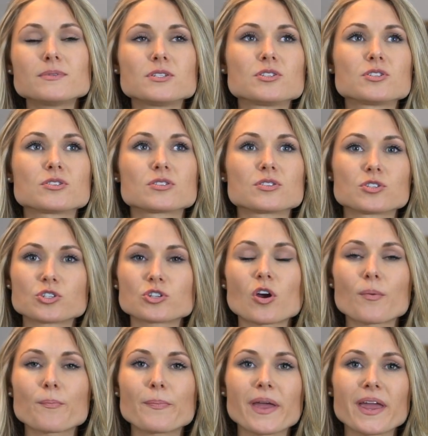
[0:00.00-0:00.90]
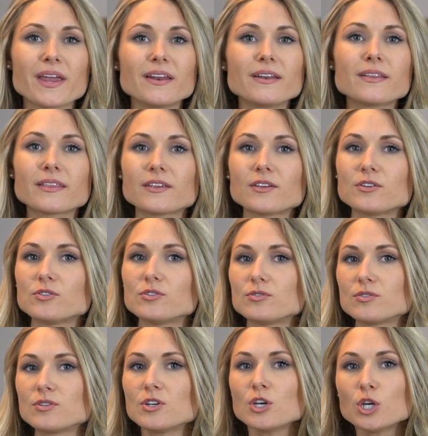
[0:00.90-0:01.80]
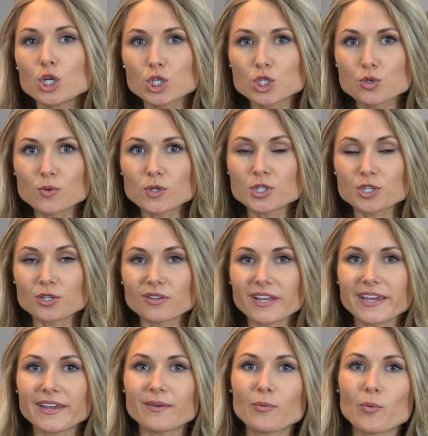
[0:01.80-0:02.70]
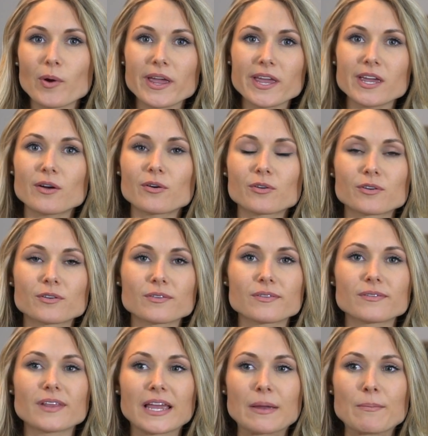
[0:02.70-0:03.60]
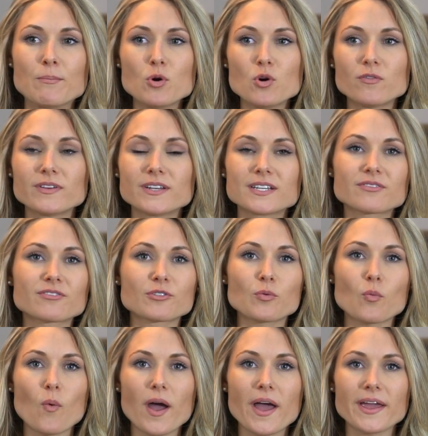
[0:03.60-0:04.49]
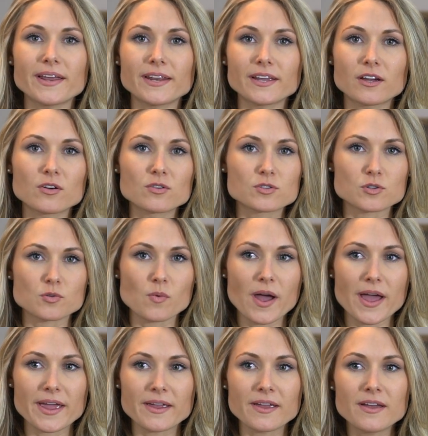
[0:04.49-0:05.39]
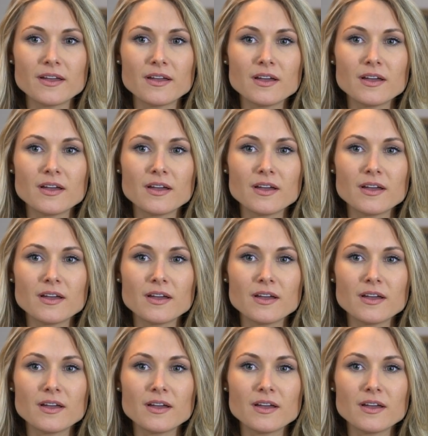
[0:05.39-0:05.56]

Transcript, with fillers: It's just a sharp pain, and then you switch your weight or like move a different way and it goes away.